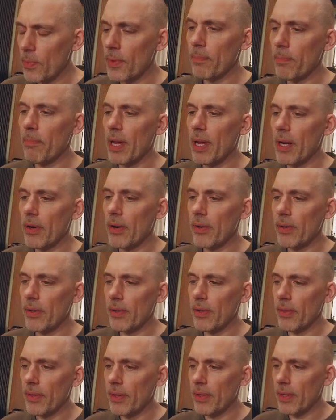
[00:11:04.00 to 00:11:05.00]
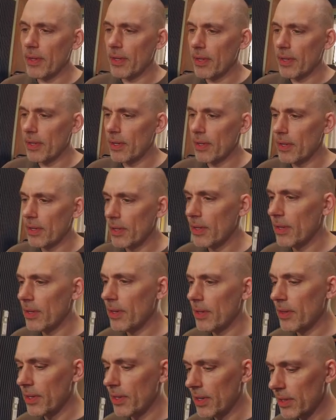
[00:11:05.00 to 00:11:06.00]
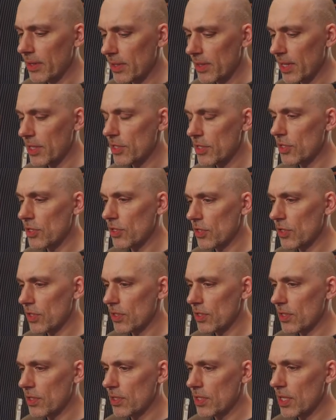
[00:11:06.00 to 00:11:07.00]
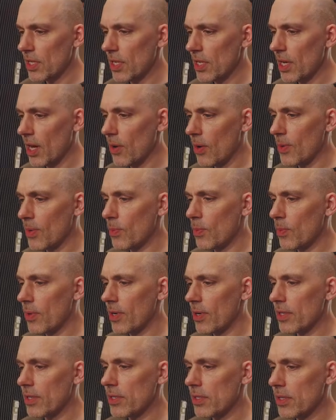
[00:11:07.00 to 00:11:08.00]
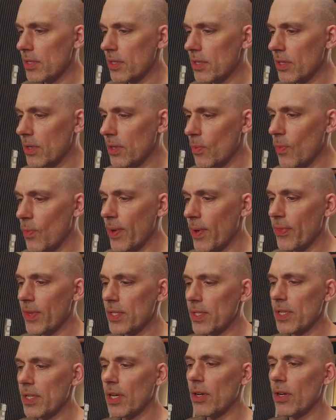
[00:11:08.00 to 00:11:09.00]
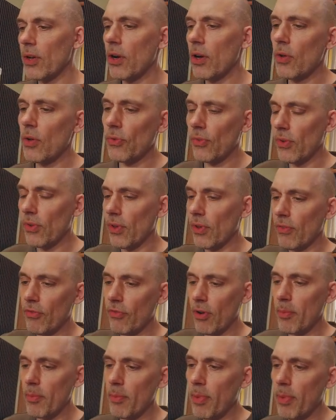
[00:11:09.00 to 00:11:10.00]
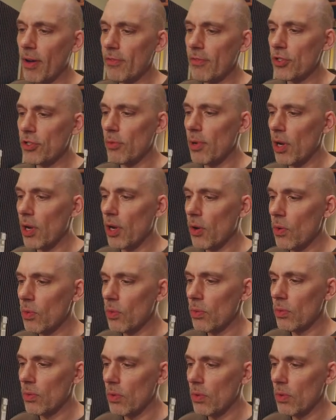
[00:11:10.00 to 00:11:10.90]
worked better there. Let's see how it works when the signal goes from above to below.